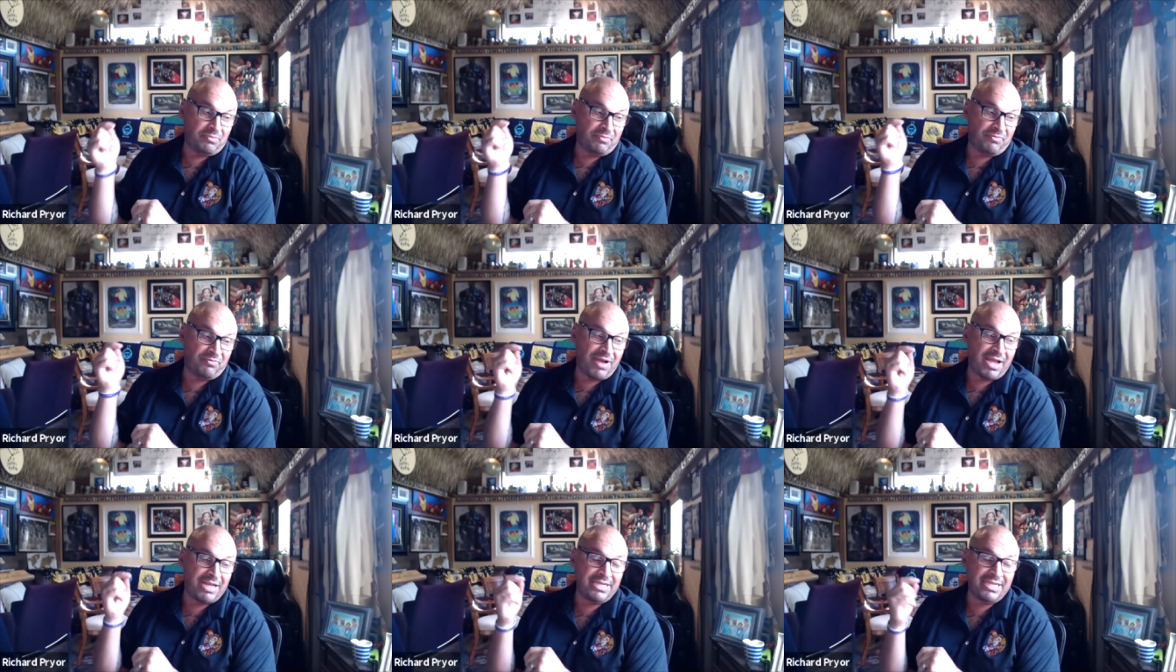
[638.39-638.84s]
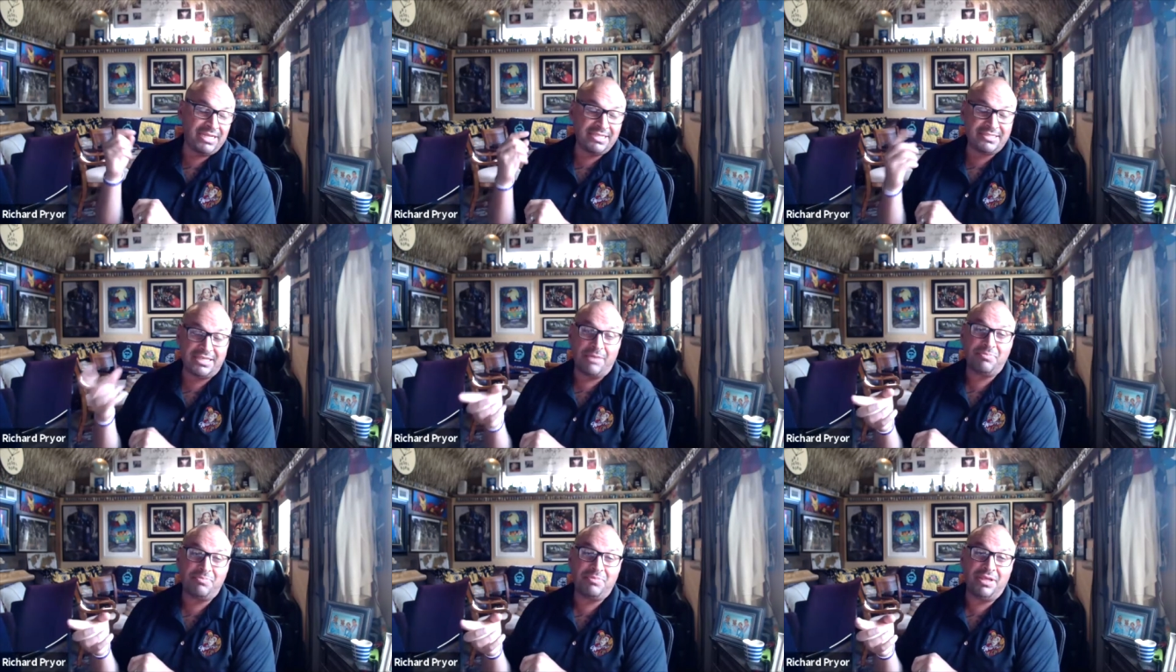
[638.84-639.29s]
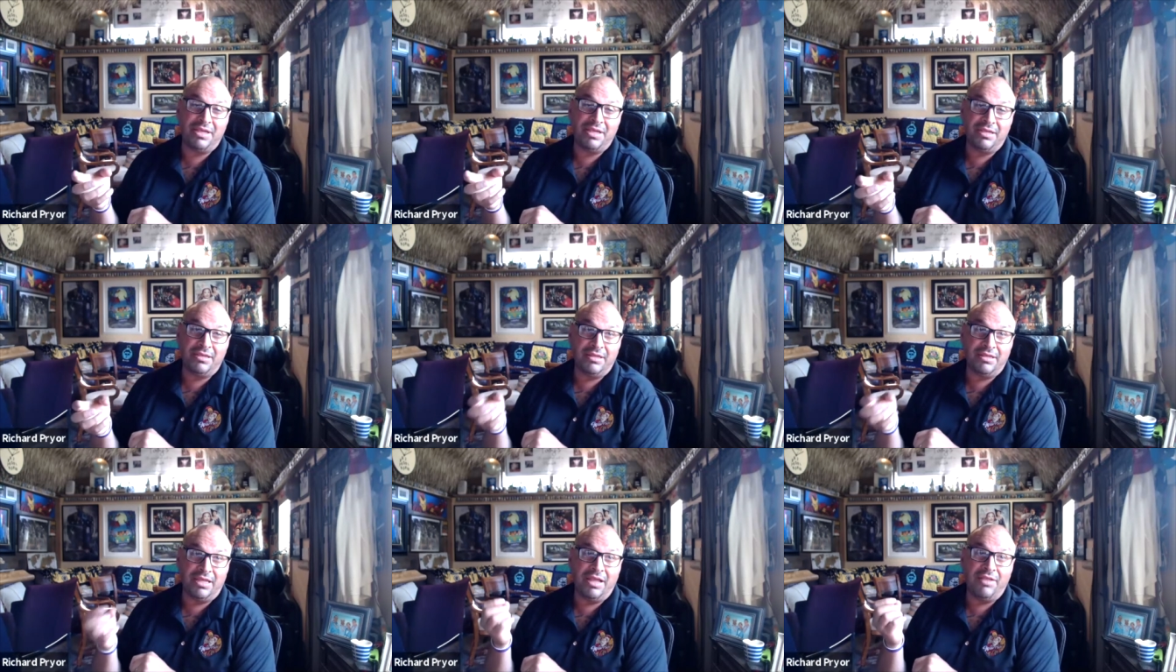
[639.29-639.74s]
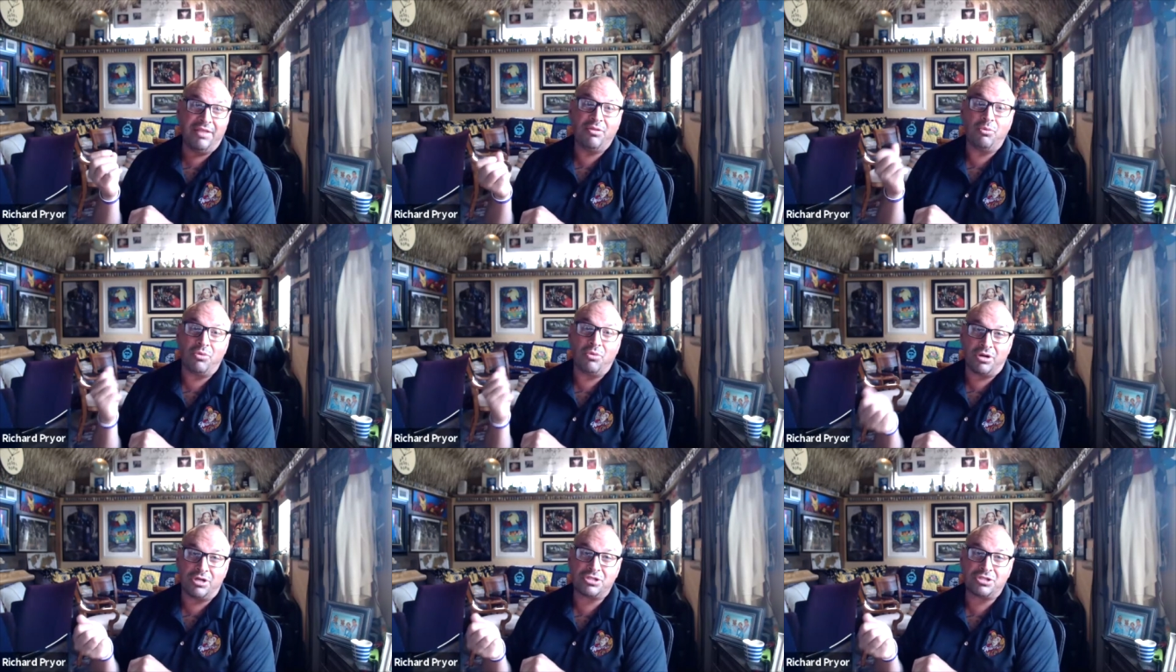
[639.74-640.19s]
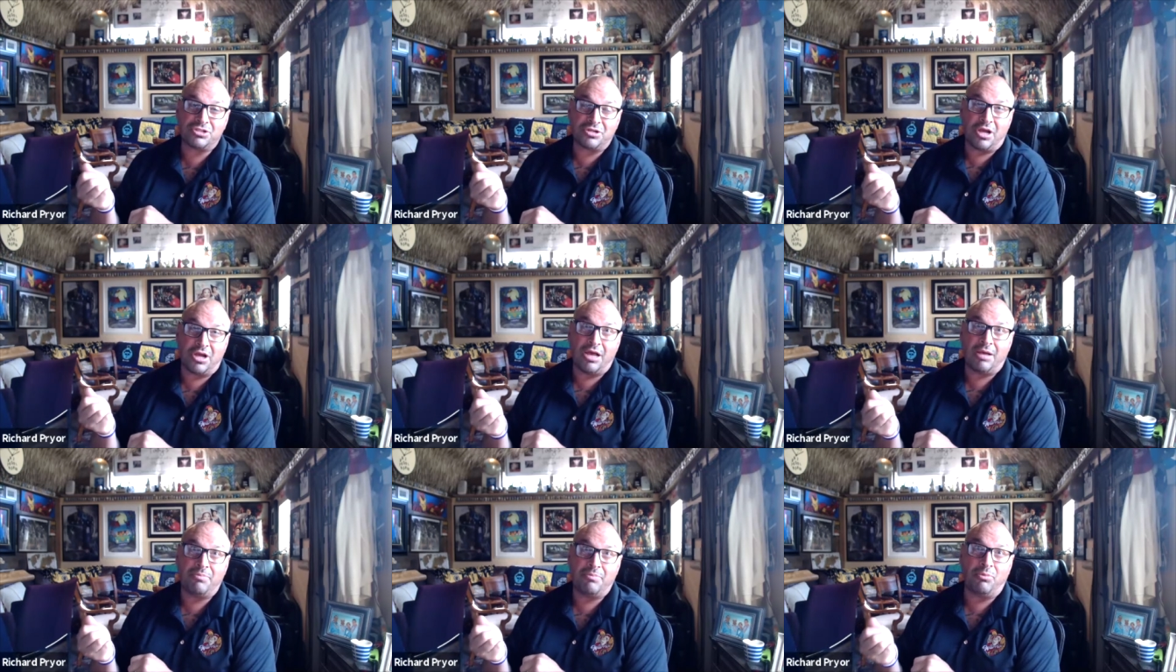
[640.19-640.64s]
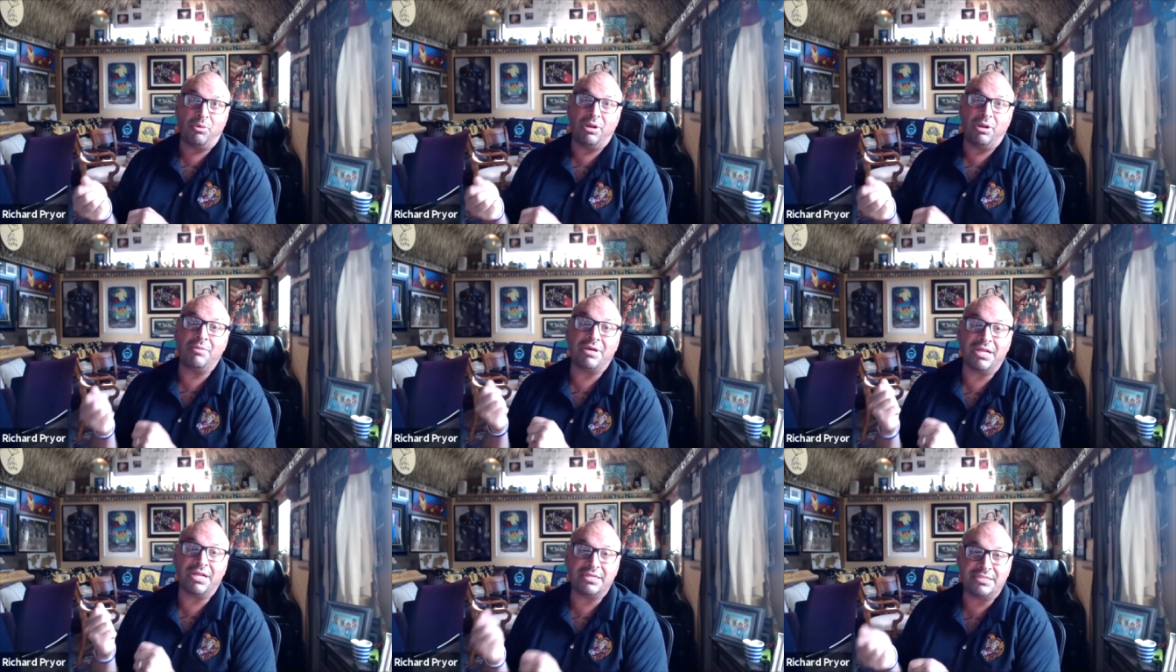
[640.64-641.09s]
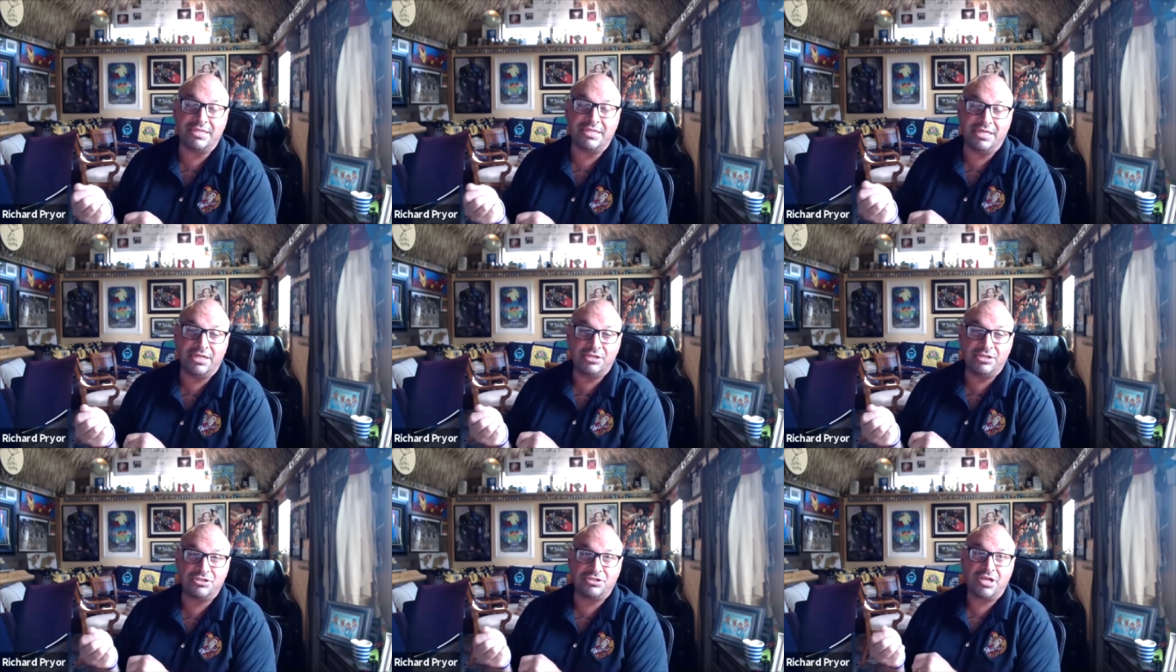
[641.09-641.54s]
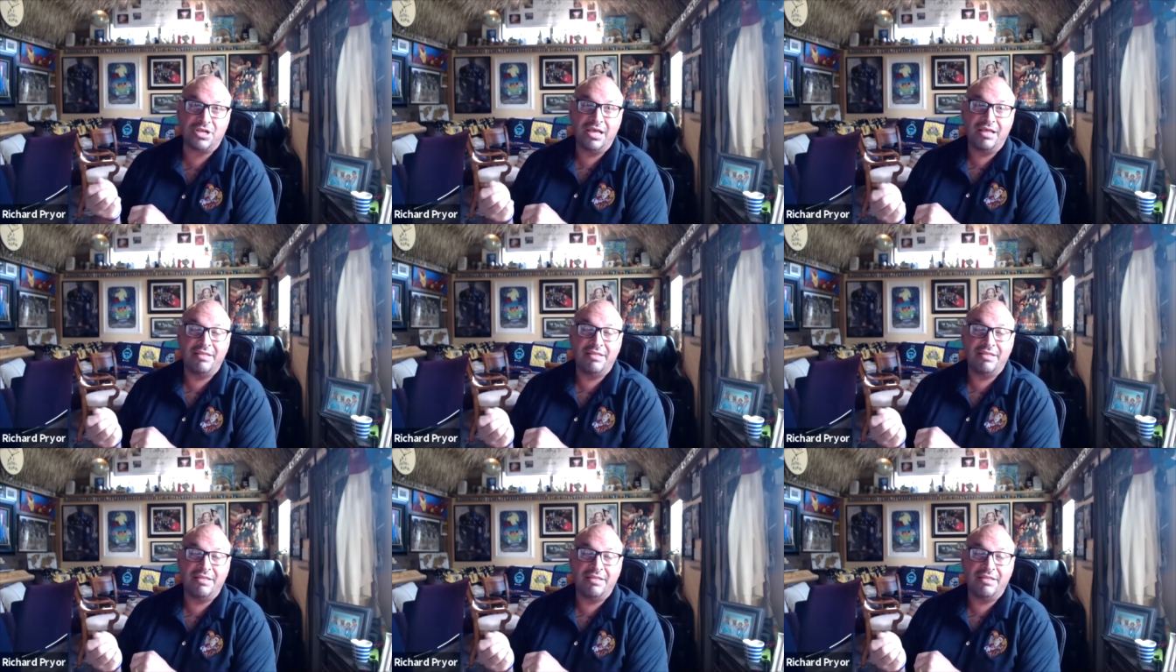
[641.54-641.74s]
finding something in the workshop, what I'm going to teach,